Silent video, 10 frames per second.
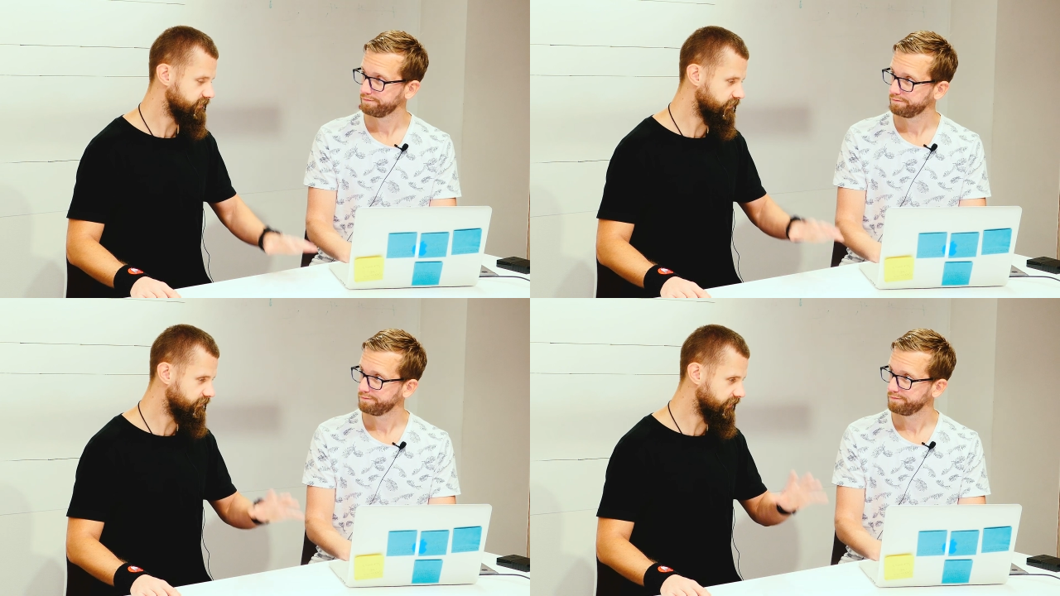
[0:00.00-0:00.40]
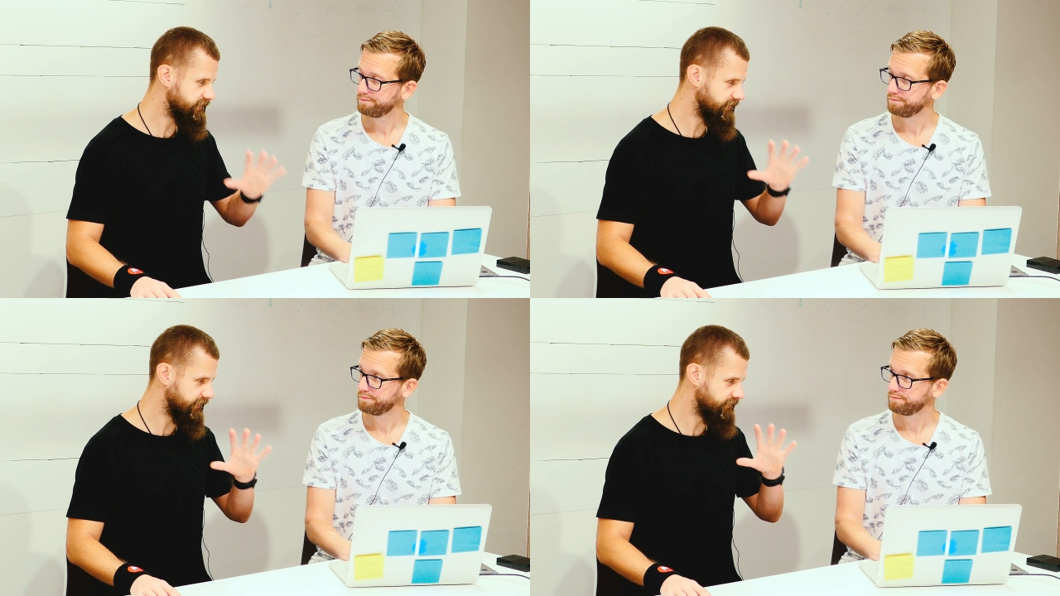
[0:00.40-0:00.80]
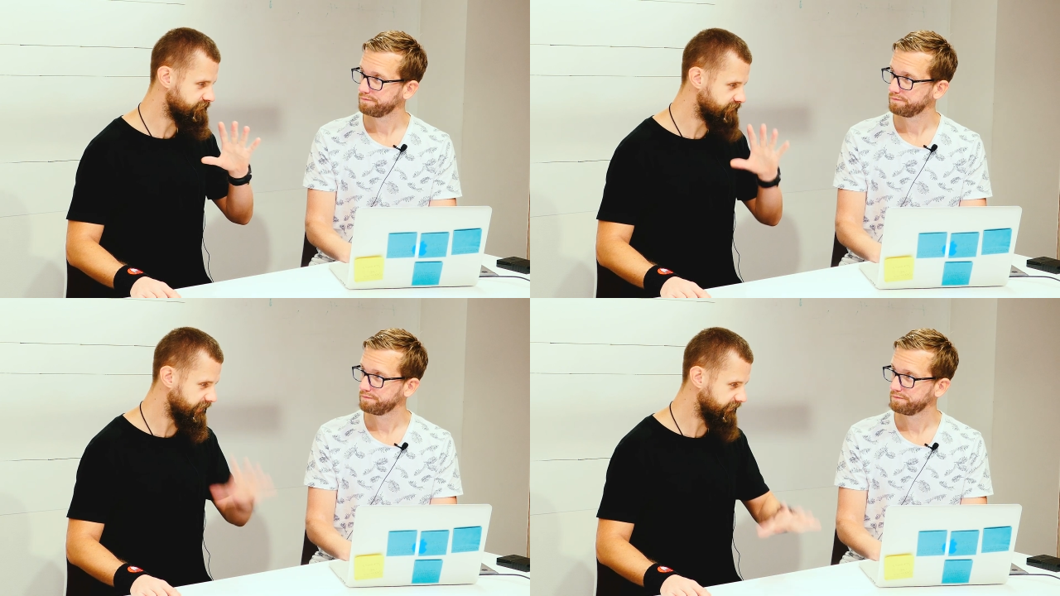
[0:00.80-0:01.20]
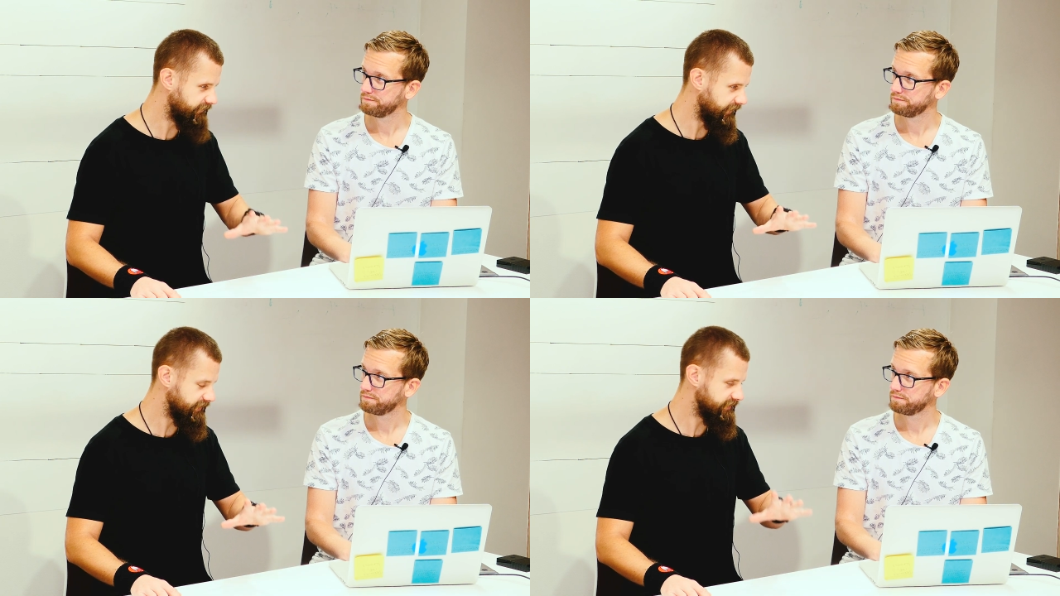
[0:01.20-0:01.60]
Speaker 1: so there is a
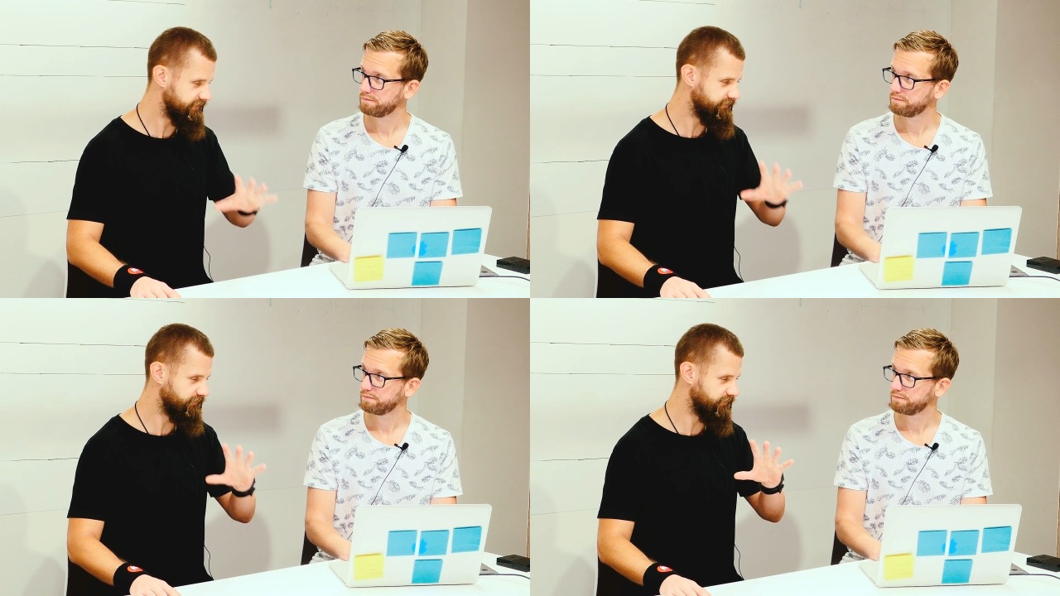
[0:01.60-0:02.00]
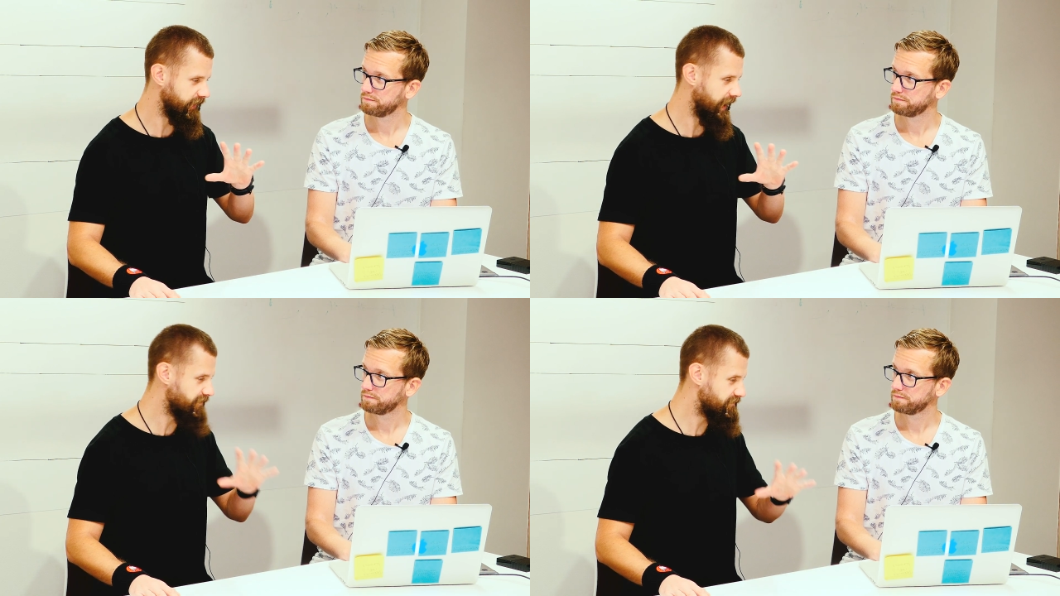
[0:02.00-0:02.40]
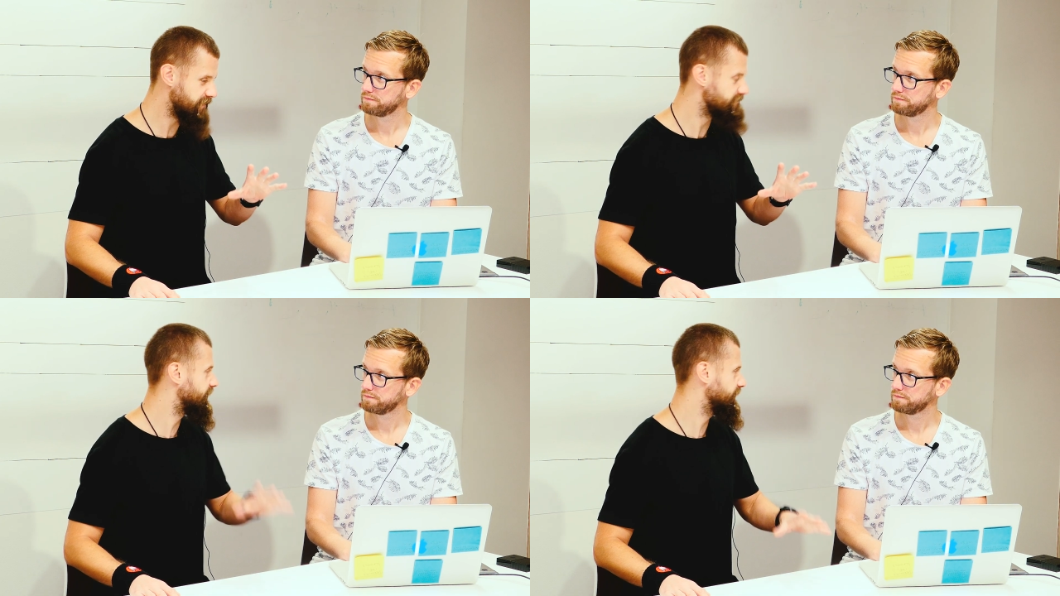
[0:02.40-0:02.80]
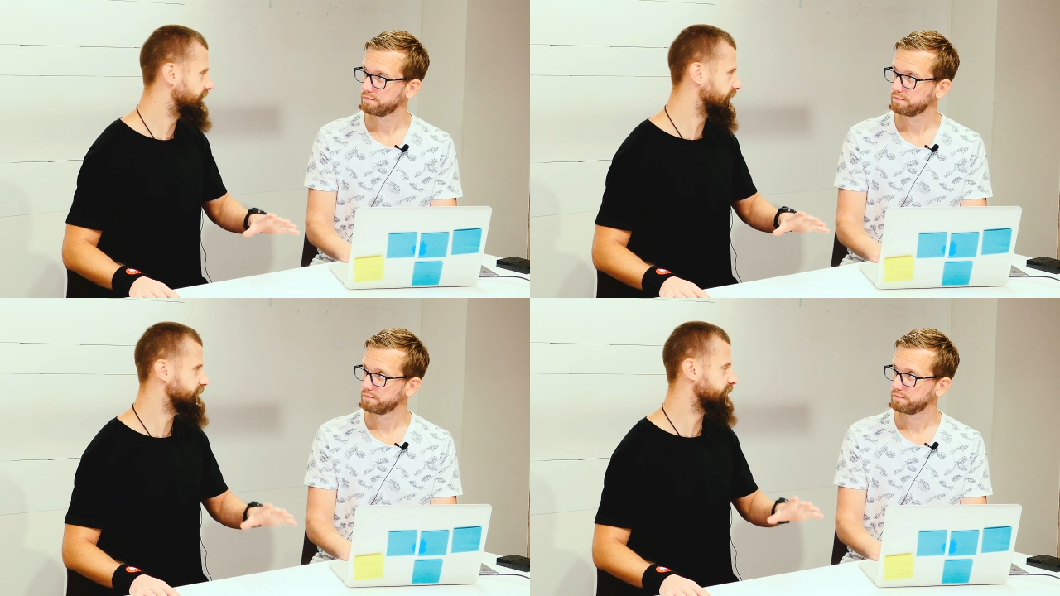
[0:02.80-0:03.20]
manifest for app
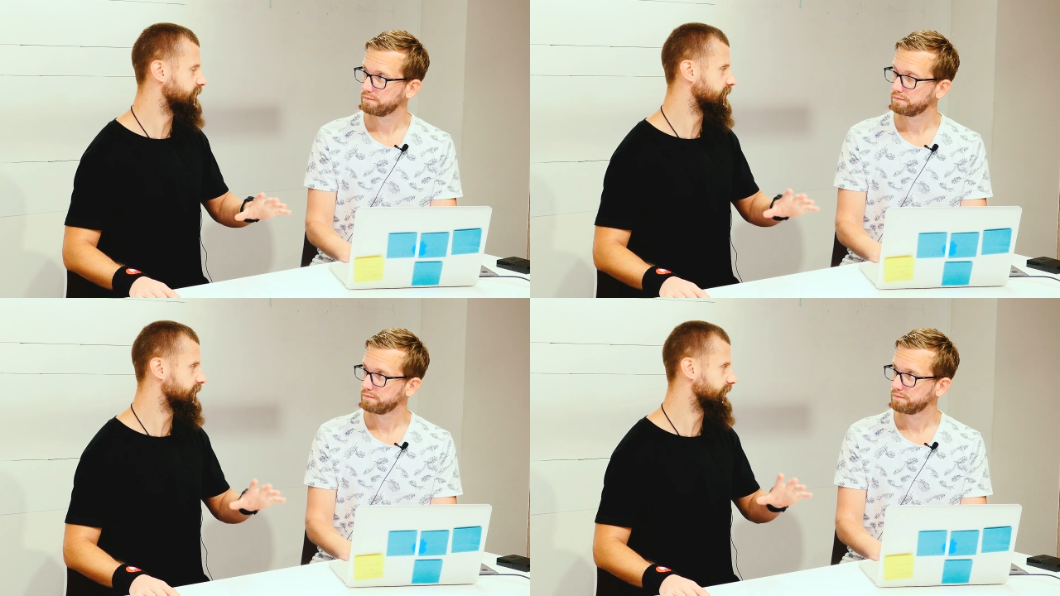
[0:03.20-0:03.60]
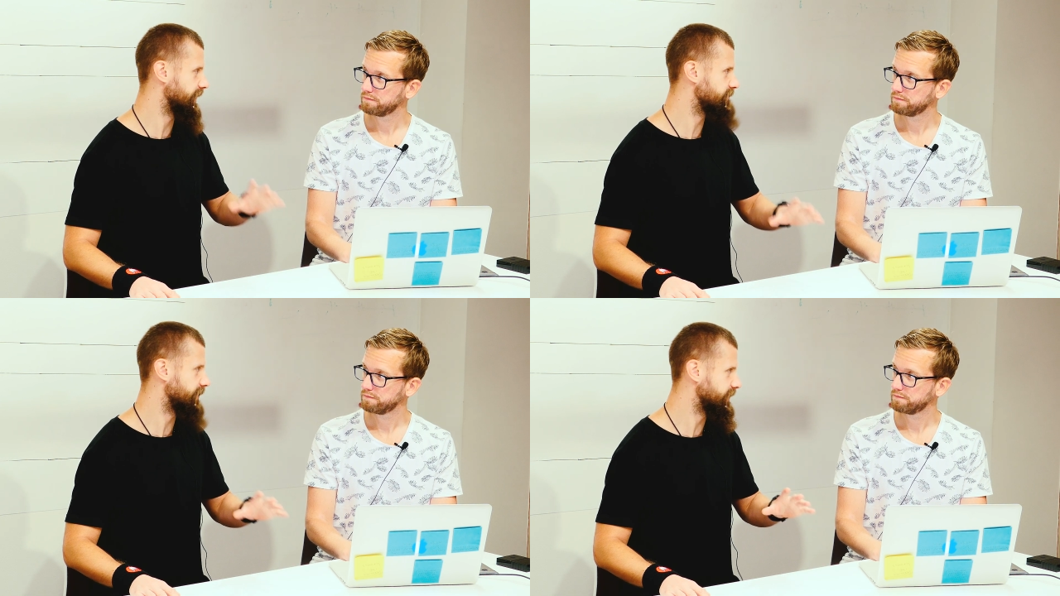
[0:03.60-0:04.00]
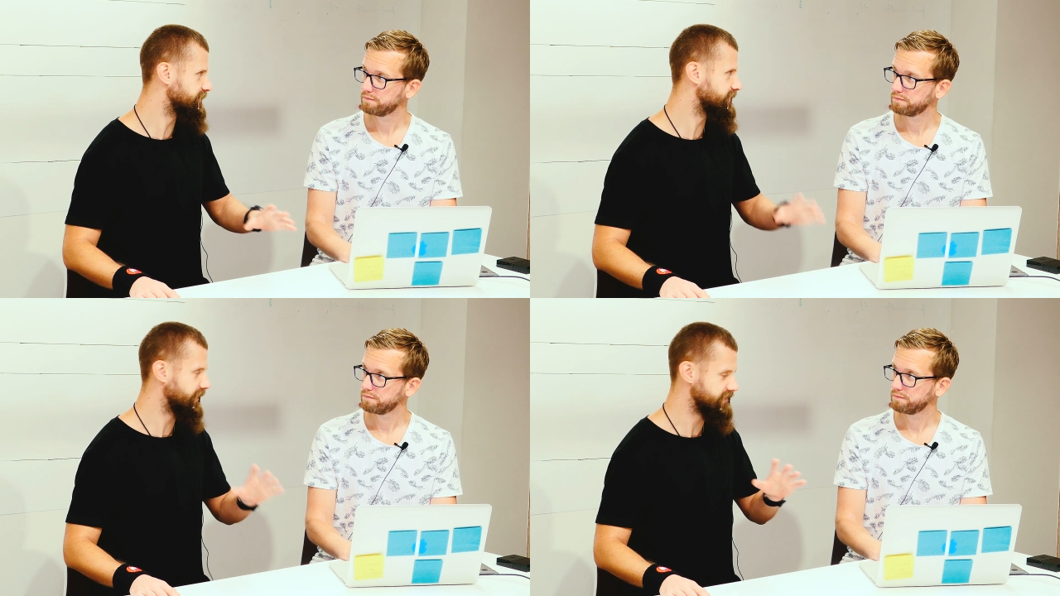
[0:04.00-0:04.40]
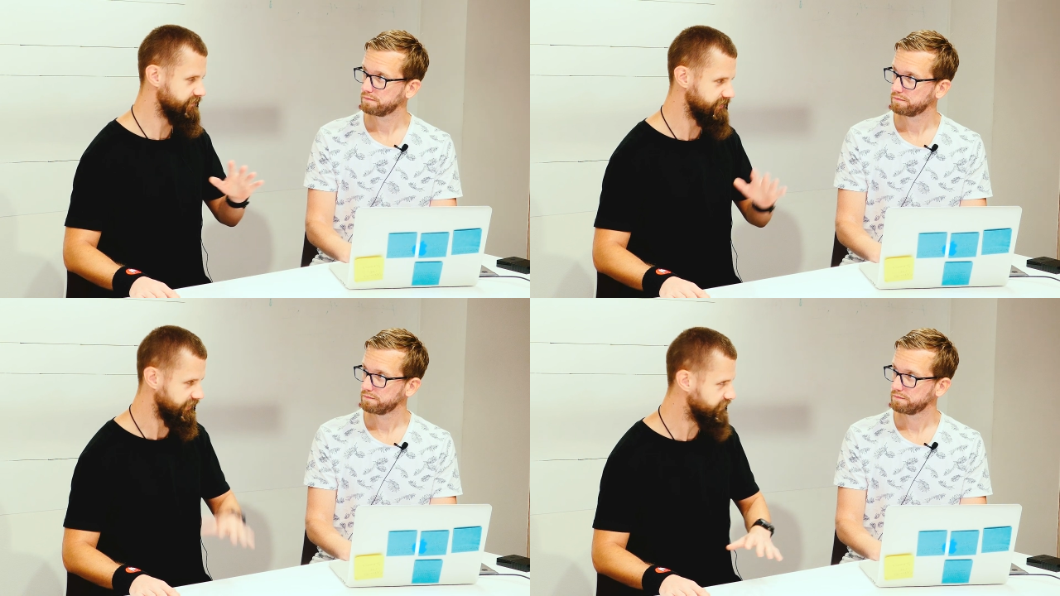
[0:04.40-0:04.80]
manifest for game engine
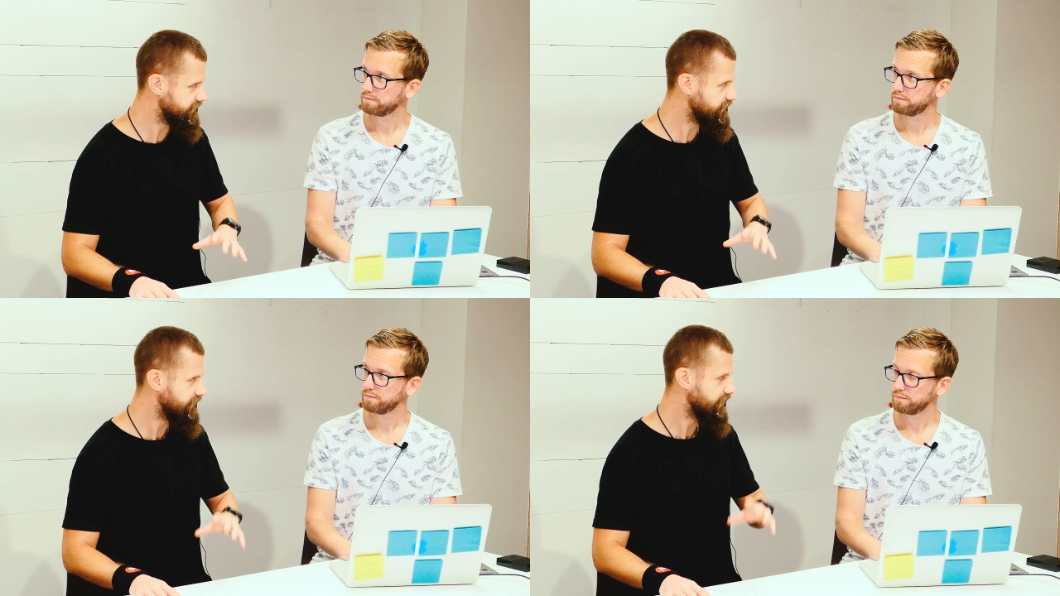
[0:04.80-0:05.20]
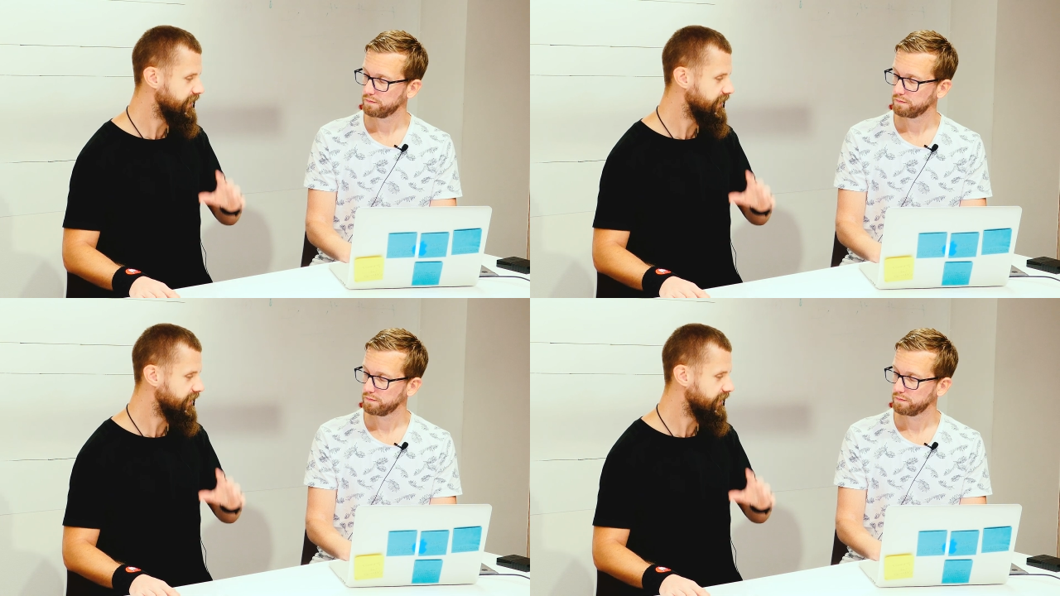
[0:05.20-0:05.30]
customization.